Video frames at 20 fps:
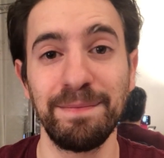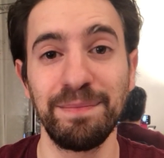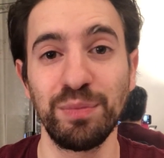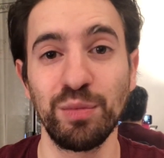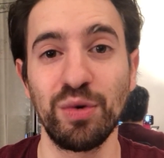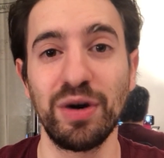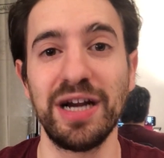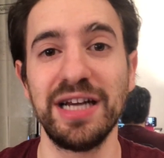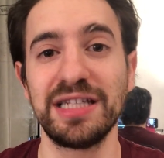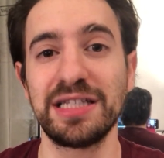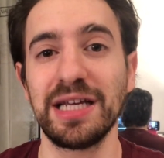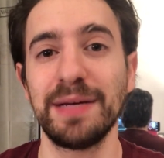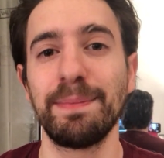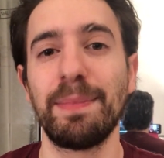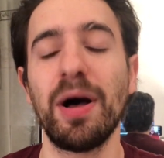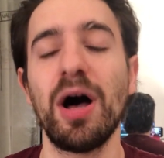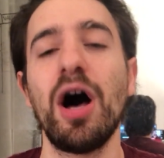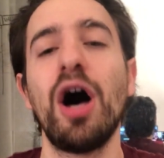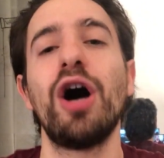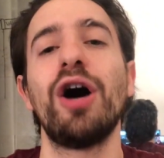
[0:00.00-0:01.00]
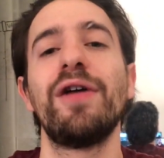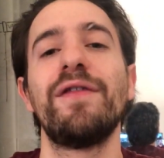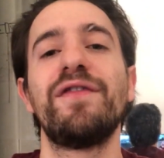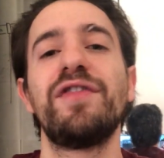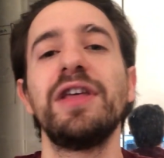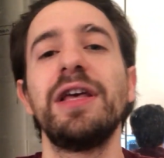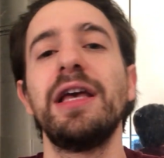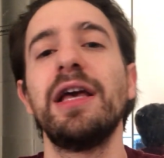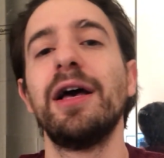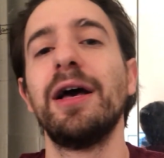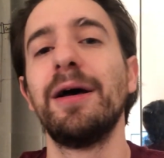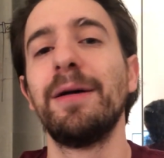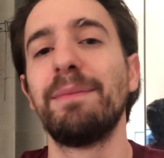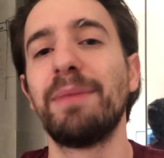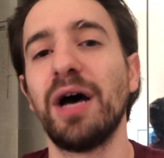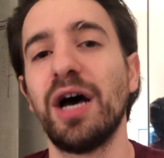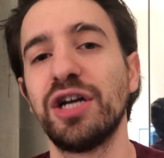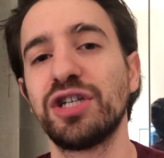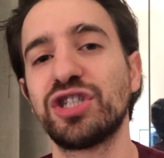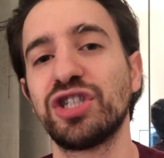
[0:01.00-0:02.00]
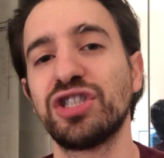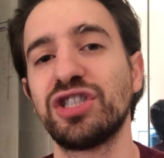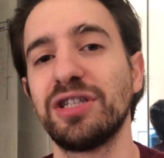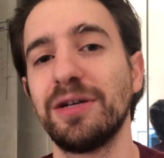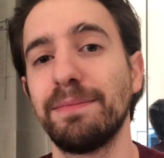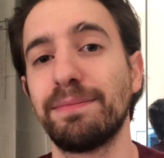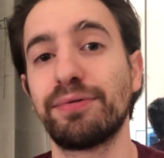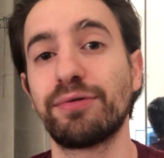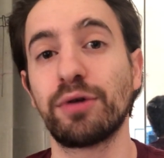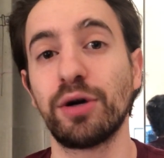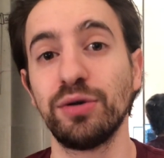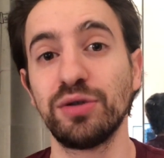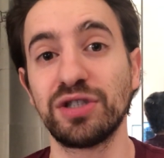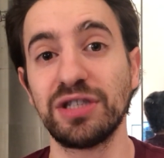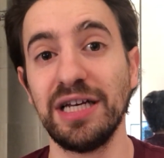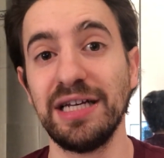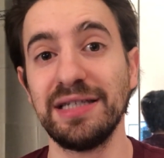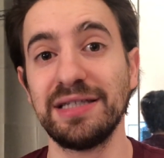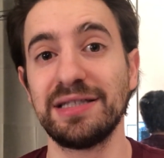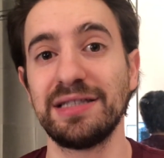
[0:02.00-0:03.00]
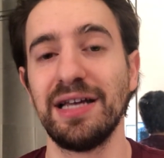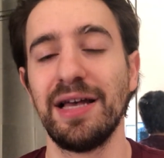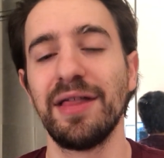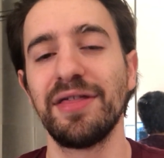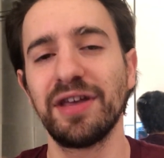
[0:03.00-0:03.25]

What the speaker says: where it's part of the purchasing process.